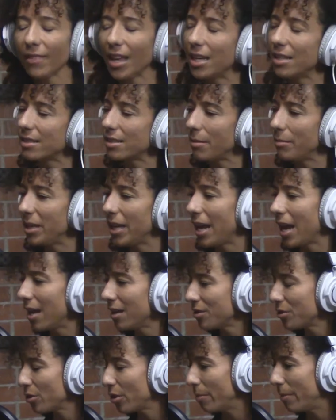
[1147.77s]
And somebody
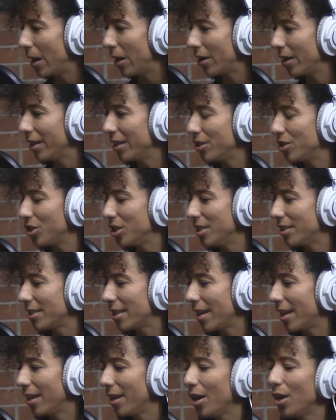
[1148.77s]
asked her about it, and she
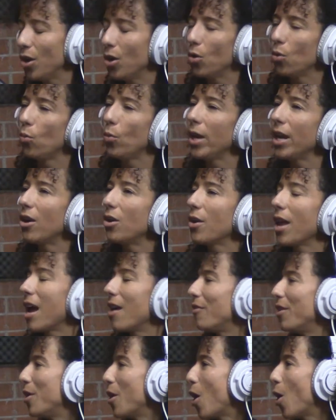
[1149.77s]
said, we don't
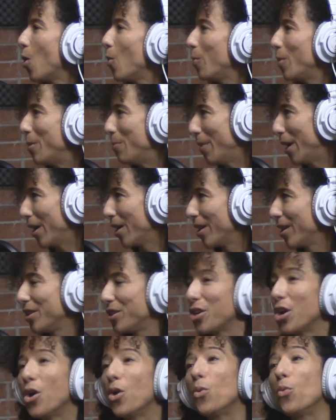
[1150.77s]
have an open
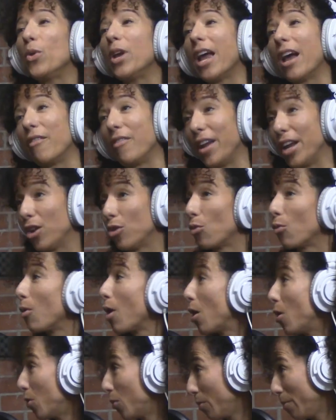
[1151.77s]
marriage. We have a
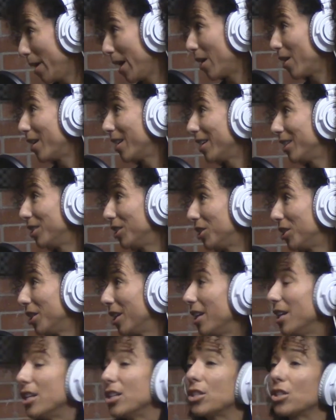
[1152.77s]
grown marriage.
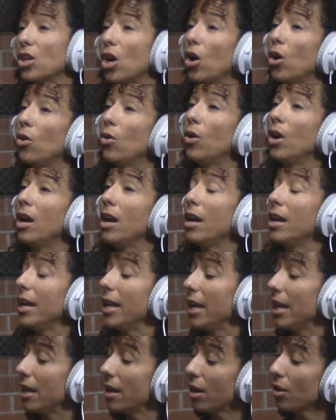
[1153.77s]
So,
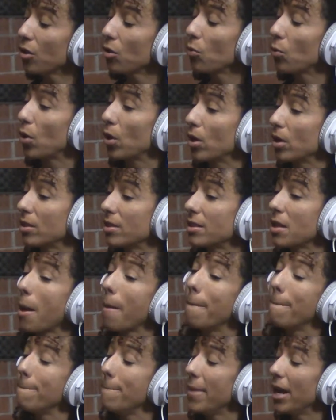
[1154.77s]
in other words,
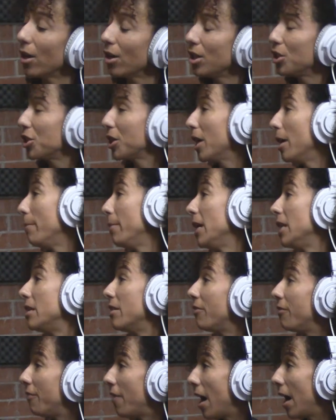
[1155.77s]
marriage can be
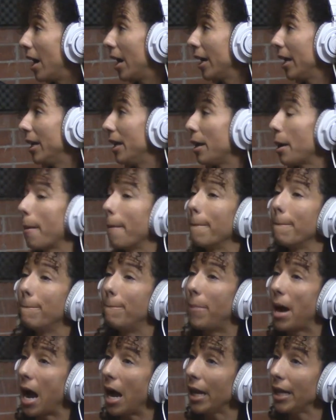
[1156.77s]
defined
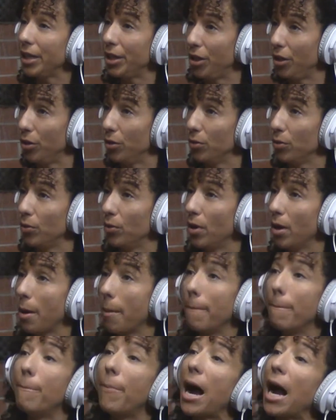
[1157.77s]
by you,
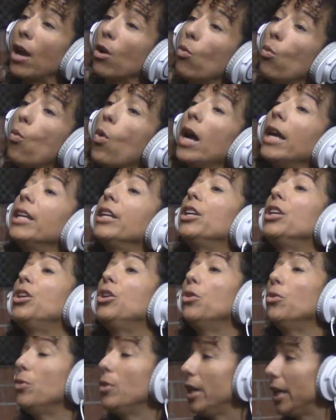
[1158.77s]
by what
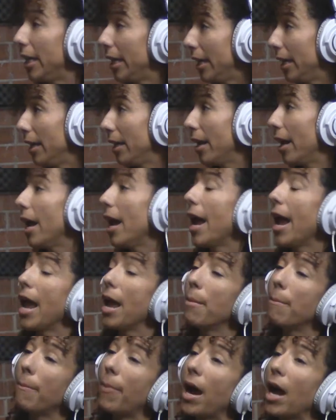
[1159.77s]
you need,
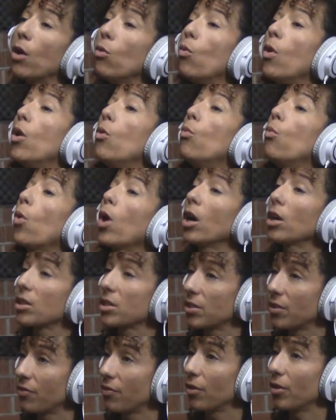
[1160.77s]
and by what
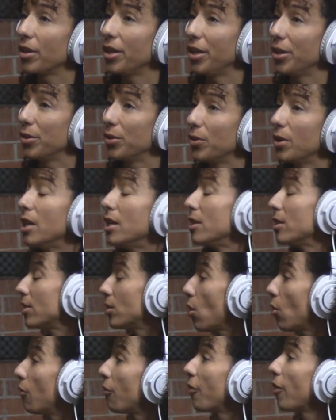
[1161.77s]
works for you.
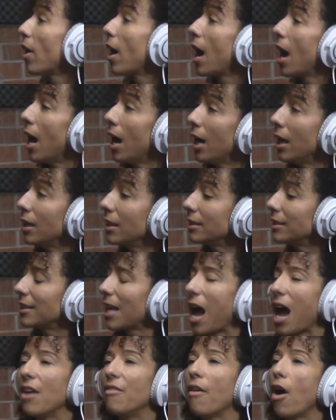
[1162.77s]
So for us,
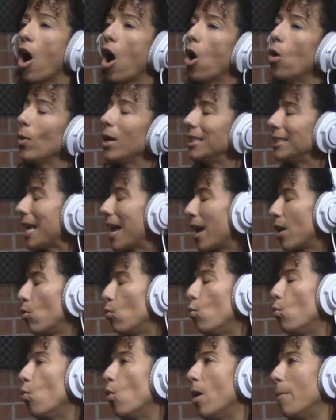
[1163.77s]
I've always had a
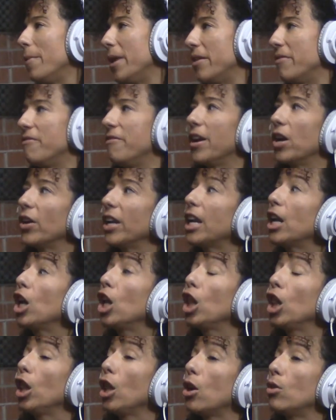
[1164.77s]
woman very
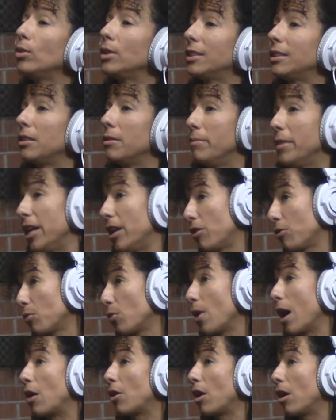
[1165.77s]
close to me
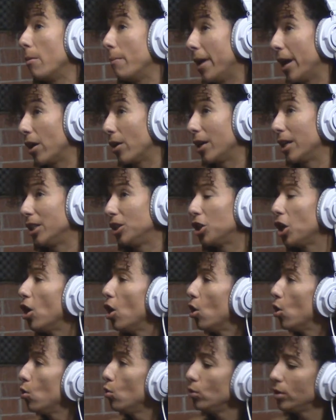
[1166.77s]
throughout our marriage
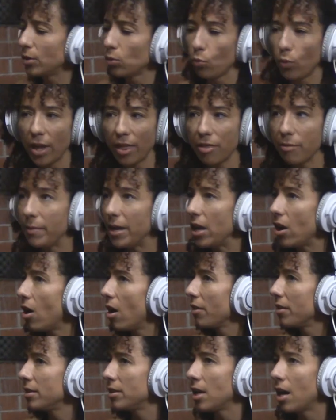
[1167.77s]
who's with me
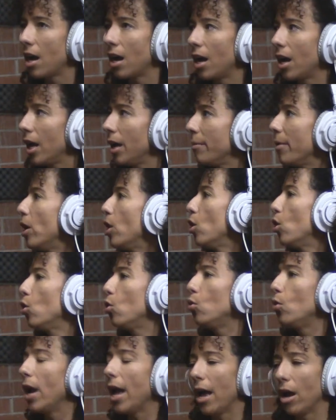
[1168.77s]
all the time,
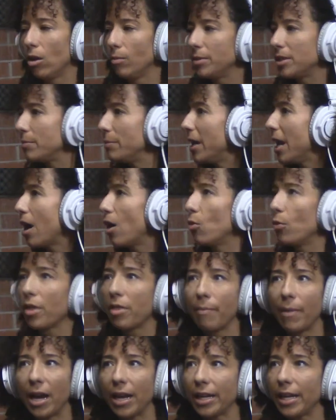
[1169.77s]
who helps me out
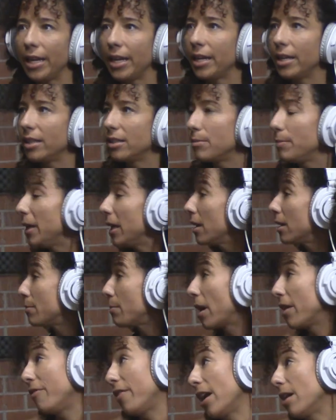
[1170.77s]
with my kids because
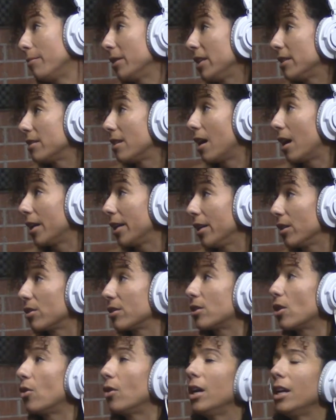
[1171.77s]
my family's not here.
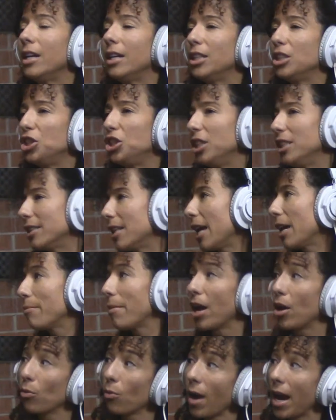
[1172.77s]
So she's like
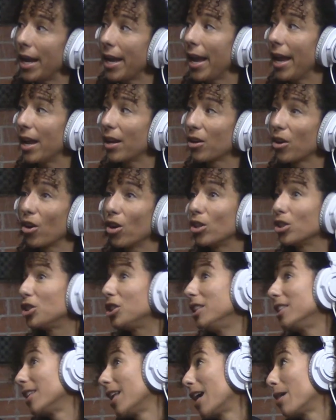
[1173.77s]
my right-hand girl.
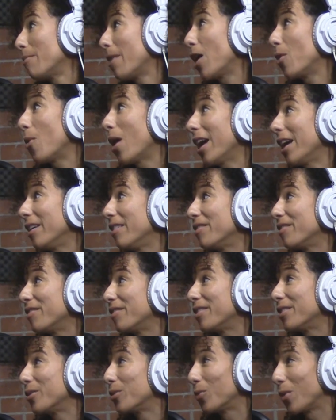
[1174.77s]
She's like my wife.
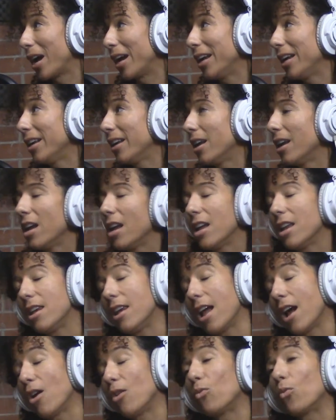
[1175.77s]
Right?
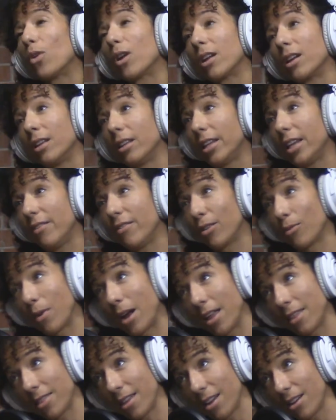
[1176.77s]
Now, we're going to leave it
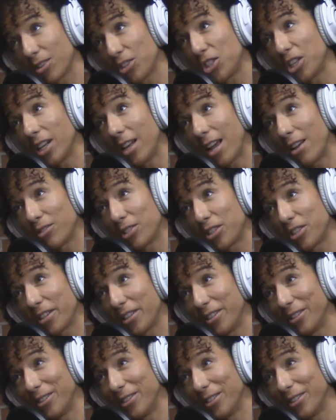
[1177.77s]
right there. Chill out, sugar.